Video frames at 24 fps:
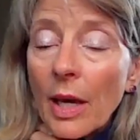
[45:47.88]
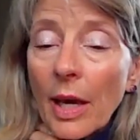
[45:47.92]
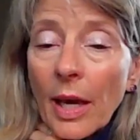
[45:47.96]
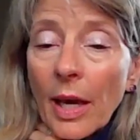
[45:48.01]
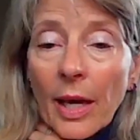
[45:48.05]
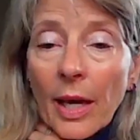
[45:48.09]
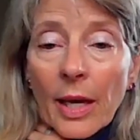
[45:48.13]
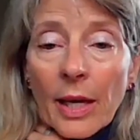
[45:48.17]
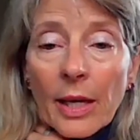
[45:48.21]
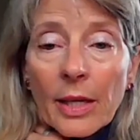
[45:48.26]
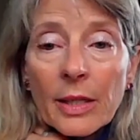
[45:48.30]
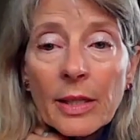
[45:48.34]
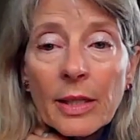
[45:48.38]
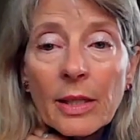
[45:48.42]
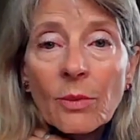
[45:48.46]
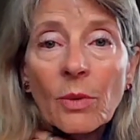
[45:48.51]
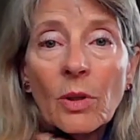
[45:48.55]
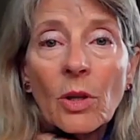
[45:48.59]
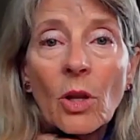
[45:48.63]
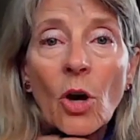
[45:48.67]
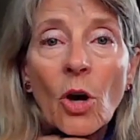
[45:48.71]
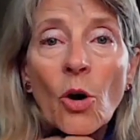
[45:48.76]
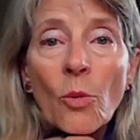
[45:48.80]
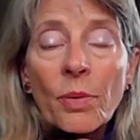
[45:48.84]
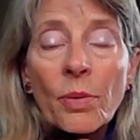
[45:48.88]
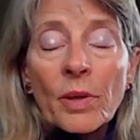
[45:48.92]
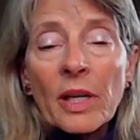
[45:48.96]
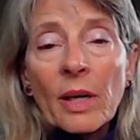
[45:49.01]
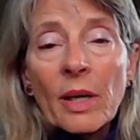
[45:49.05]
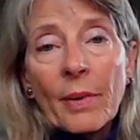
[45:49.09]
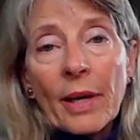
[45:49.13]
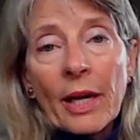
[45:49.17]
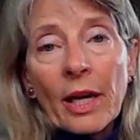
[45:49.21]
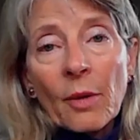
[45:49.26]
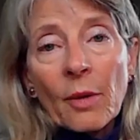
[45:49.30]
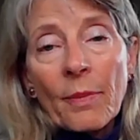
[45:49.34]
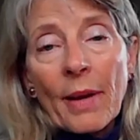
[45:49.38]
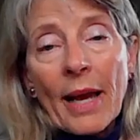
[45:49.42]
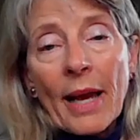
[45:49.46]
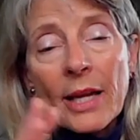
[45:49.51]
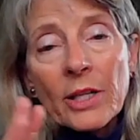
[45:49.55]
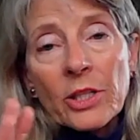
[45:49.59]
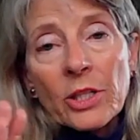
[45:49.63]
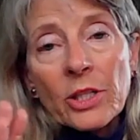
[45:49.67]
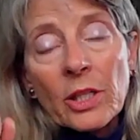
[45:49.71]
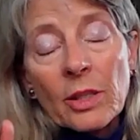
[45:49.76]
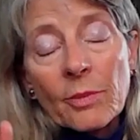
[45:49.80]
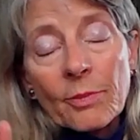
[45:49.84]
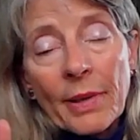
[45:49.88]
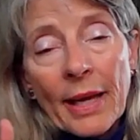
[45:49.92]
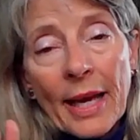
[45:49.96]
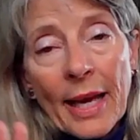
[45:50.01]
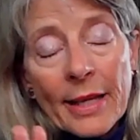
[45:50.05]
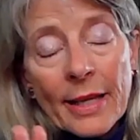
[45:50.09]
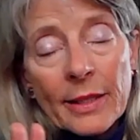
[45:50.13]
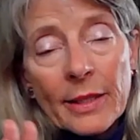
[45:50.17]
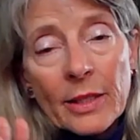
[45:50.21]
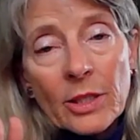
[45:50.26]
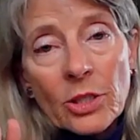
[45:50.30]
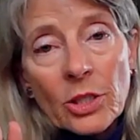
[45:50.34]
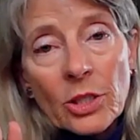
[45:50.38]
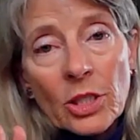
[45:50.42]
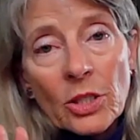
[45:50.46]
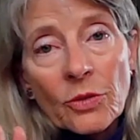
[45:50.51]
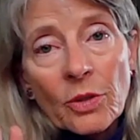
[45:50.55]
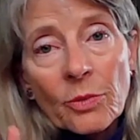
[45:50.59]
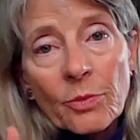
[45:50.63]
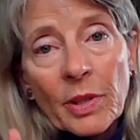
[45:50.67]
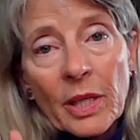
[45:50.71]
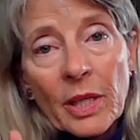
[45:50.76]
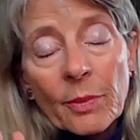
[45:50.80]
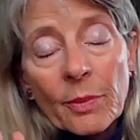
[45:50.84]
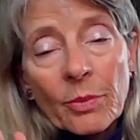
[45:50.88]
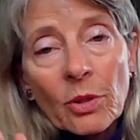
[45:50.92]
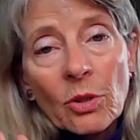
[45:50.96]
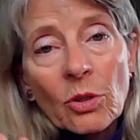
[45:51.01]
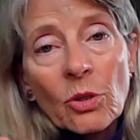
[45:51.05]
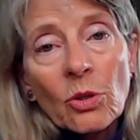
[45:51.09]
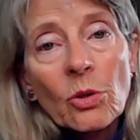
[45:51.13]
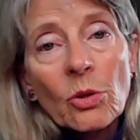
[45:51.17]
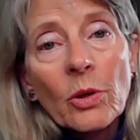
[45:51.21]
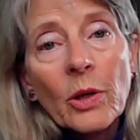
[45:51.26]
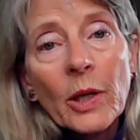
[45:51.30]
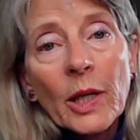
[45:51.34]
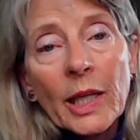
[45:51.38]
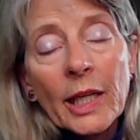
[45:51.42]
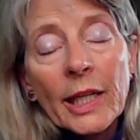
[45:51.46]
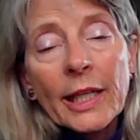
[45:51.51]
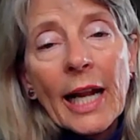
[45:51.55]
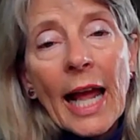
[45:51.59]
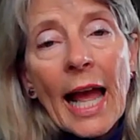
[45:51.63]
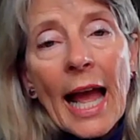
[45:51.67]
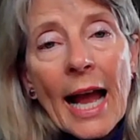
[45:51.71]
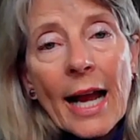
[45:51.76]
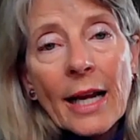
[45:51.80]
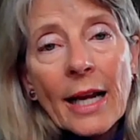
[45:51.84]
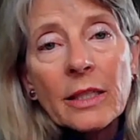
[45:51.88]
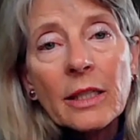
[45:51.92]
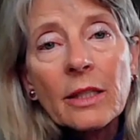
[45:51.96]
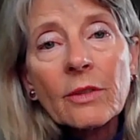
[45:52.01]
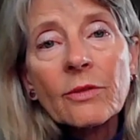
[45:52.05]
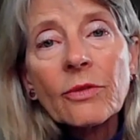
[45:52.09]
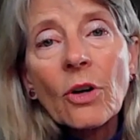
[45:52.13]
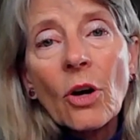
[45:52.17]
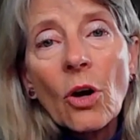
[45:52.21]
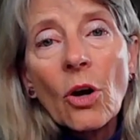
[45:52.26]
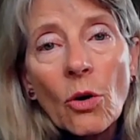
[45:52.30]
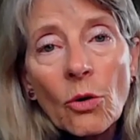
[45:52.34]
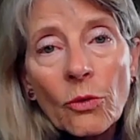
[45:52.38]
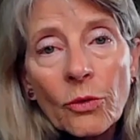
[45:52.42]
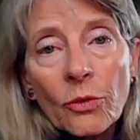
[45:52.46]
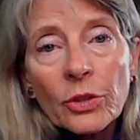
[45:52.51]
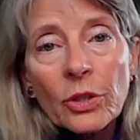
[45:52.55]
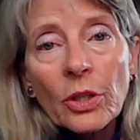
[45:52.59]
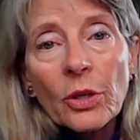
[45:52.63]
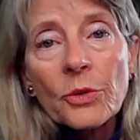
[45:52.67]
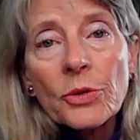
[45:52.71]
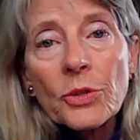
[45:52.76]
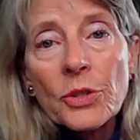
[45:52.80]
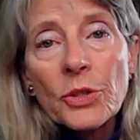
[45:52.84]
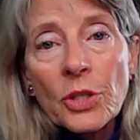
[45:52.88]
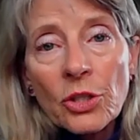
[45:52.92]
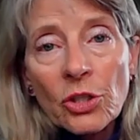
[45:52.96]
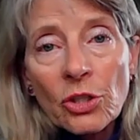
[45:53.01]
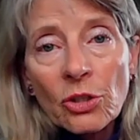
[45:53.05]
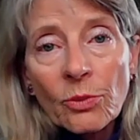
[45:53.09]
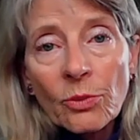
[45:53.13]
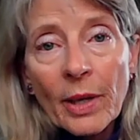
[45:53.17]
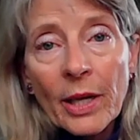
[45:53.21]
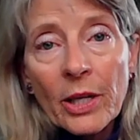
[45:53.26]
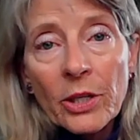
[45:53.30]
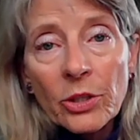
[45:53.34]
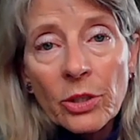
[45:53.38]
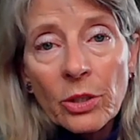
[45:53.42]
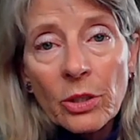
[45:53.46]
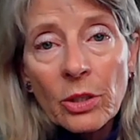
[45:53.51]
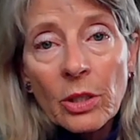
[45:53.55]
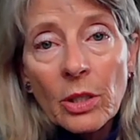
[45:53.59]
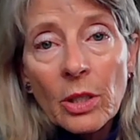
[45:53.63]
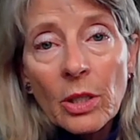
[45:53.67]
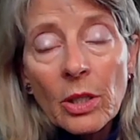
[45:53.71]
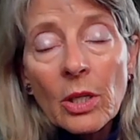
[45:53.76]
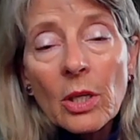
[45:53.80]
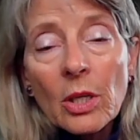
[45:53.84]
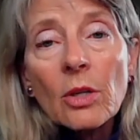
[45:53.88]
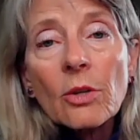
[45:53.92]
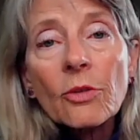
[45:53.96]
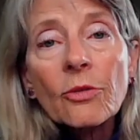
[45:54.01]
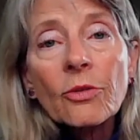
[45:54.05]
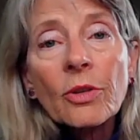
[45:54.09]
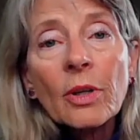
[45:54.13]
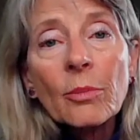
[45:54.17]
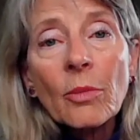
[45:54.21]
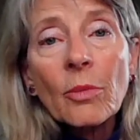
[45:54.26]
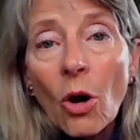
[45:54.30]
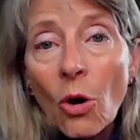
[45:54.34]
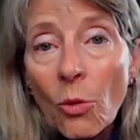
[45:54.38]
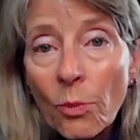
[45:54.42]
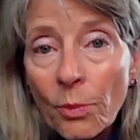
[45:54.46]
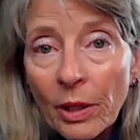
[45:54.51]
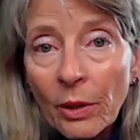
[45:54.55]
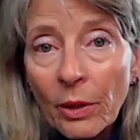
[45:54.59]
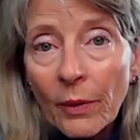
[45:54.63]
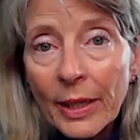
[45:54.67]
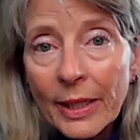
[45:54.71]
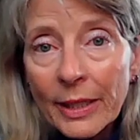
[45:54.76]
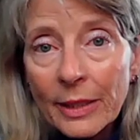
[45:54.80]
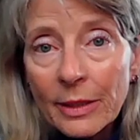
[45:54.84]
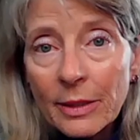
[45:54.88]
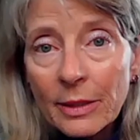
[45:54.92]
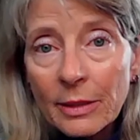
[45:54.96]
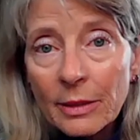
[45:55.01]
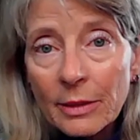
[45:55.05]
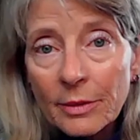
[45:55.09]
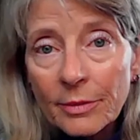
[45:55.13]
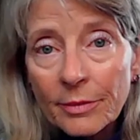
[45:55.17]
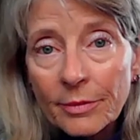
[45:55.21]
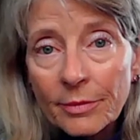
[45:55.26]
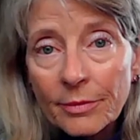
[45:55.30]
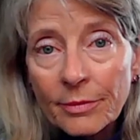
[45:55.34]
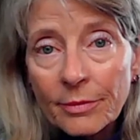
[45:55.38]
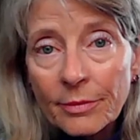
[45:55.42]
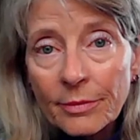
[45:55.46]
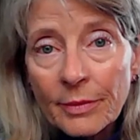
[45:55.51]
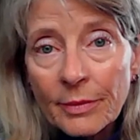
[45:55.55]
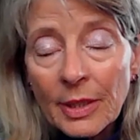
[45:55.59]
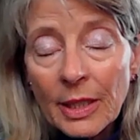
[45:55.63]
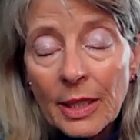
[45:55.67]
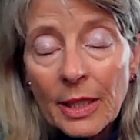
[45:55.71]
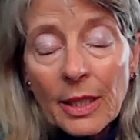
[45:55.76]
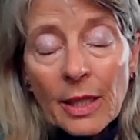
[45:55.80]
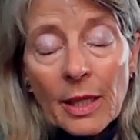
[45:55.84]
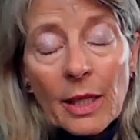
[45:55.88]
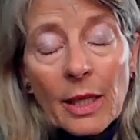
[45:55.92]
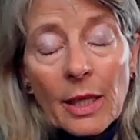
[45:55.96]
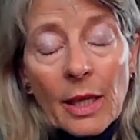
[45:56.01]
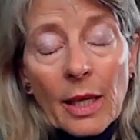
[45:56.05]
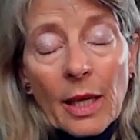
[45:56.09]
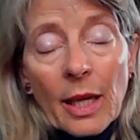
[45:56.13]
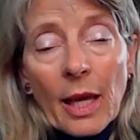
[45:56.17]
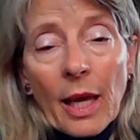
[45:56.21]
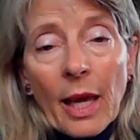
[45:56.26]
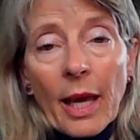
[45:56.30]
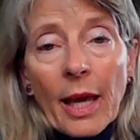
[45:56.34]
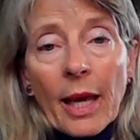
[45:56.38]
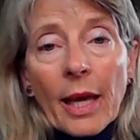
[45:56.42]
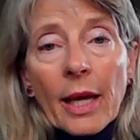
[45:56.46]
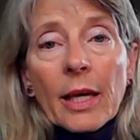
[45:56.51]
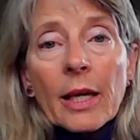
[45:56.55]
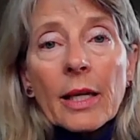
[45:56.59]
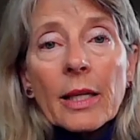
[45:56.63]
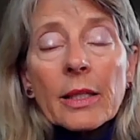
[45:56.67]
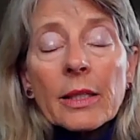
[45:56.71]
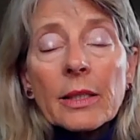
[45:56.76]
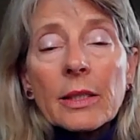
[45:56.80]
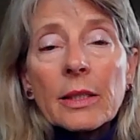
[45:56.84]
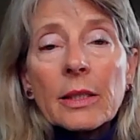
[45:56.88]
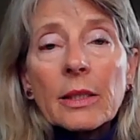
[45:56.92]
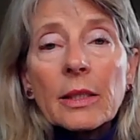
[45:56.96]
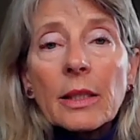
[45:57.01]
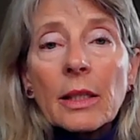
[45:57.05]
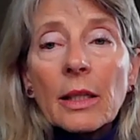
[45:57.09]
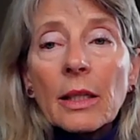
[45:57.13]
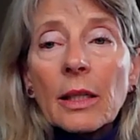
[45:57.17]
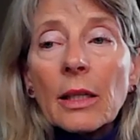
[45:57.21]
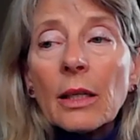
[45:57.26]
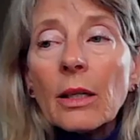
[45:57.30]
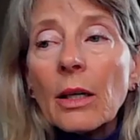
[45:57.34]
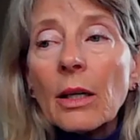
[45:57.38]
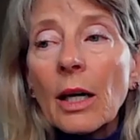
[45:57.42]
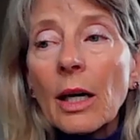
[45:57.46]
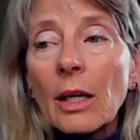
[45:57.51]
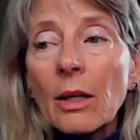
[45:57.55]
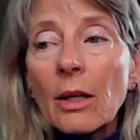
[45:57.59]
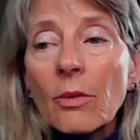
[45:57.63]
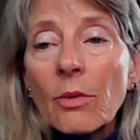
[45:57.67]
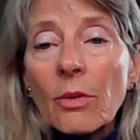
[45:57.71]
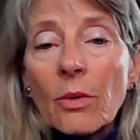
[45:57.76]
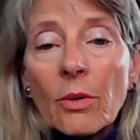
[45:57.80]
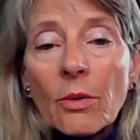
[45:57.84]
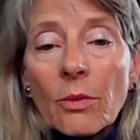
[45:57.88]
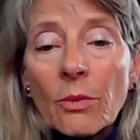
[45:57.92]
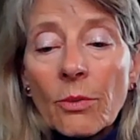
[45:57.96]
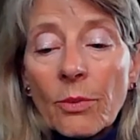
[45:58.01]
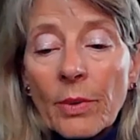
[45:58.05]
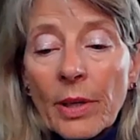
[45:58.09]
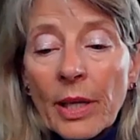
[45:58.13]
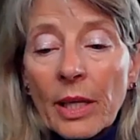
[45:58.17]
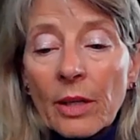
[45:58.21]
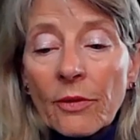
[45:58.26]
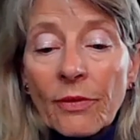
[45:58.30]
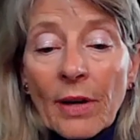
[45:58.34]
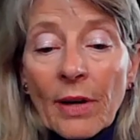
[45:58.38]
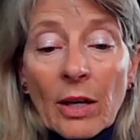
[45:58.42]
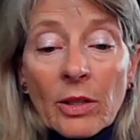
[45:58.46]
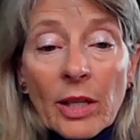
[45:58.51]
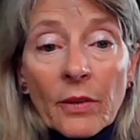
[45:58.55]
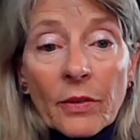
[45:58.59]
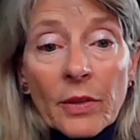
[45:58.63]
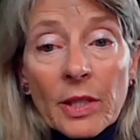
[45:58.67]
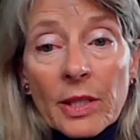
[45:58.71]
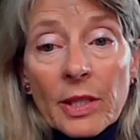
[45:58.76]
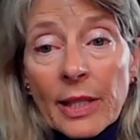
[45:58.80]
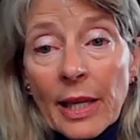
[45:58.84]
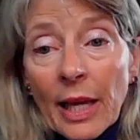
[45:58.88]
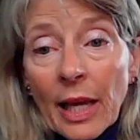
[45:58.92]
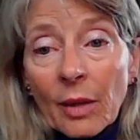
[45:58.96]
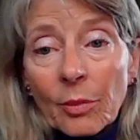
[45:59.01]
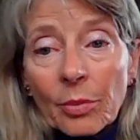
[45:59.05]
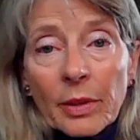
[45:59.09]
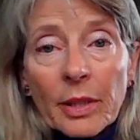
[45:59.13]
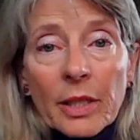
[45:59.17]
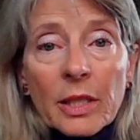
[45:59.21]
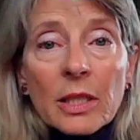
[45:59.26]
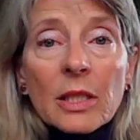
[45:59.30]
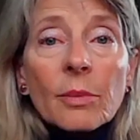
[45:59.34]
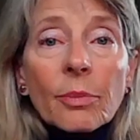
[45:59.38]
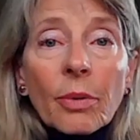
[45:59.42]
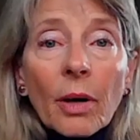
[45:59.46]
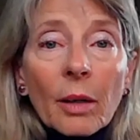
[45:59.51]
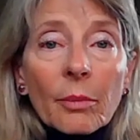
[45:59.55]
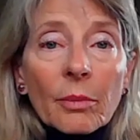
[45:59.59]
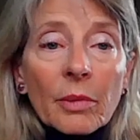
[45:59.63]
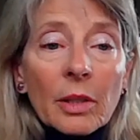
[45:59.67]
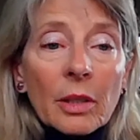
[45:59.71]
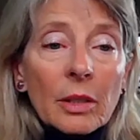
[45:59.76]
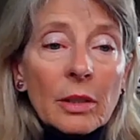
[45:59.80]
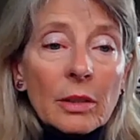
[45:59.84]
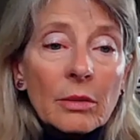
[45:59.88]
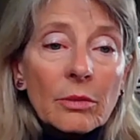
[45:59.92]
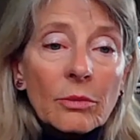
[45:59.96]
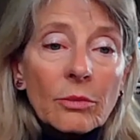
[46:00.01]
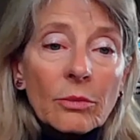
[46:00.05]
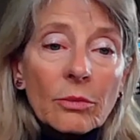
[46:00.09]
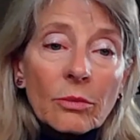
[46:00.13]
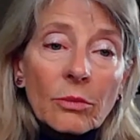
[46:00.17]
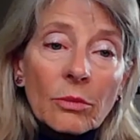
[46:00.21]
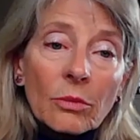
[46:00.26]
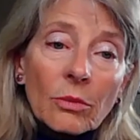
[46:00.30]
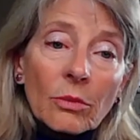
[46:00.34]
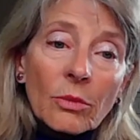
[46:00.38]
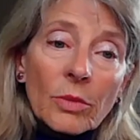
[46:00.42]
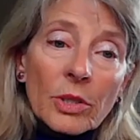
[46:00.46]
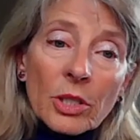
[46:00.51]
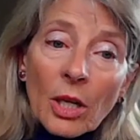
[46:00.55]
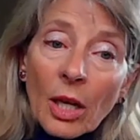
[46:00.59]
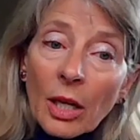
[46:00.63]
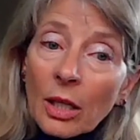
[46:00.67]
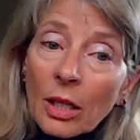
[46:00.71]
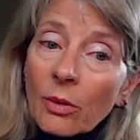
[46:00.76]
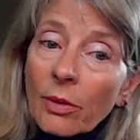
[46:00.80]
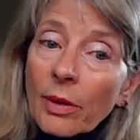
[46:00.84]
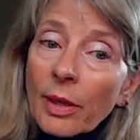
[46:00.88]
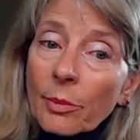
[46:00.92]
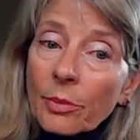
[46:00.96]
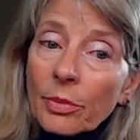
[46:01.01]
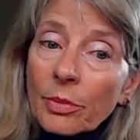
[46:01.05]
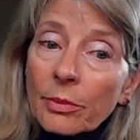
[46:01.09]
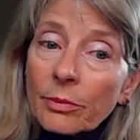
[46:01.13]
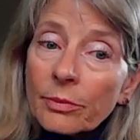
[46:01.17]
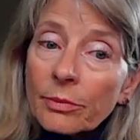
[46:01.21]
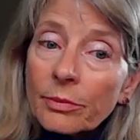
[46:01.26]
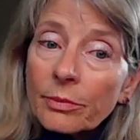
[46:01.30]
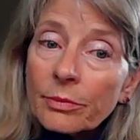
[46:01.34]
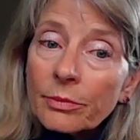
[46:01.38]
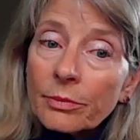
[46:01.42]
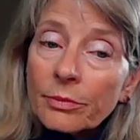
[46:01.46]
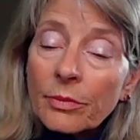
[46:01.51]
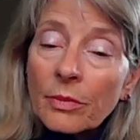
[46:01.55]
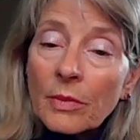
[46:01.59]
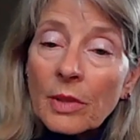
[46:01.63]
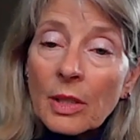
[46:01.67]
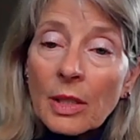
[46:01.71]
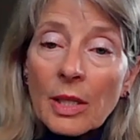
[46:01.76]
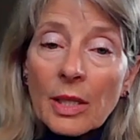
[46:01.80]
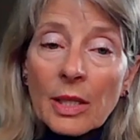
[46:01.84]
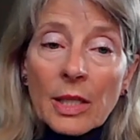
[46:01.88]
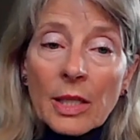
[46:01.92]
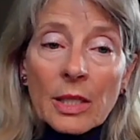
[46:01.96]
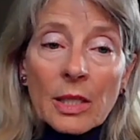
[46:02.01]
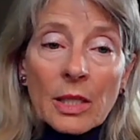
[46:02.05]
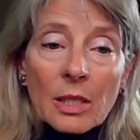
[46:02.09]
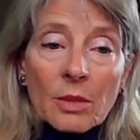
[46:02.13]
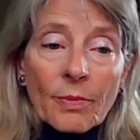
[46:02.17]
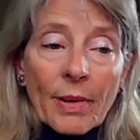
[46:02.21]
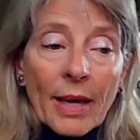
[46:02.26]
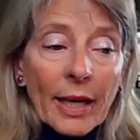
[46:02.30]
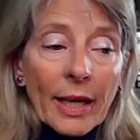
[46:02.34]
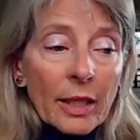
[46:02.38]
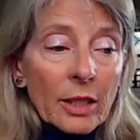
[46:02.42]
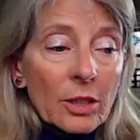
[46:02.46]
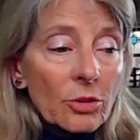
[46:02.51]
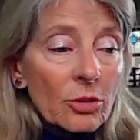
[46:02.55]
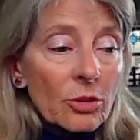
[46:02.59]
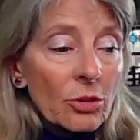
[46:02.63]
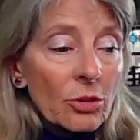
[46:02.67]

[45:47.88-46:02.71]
and it will open up air passages for people who are in an active overdose situation from opioids. And we had found out the Seattle Police Department was not equipped. This is back in